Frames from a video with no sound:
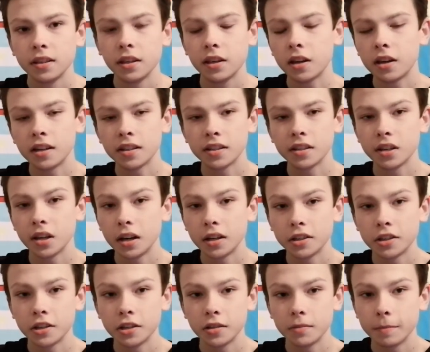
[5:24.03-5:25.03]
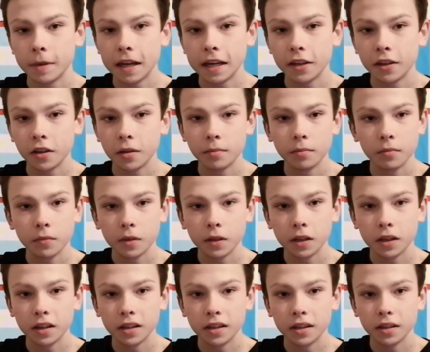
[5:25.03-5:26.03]
You can't start Jude Bellingham
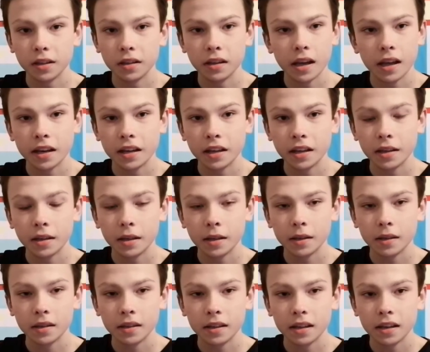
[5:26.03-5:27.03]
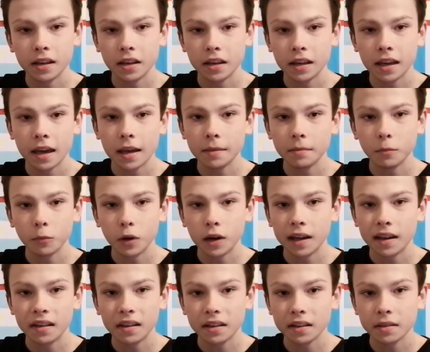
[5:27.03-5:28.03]
in a game
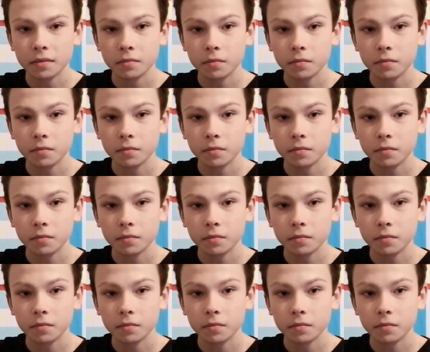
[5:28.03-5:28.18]
where,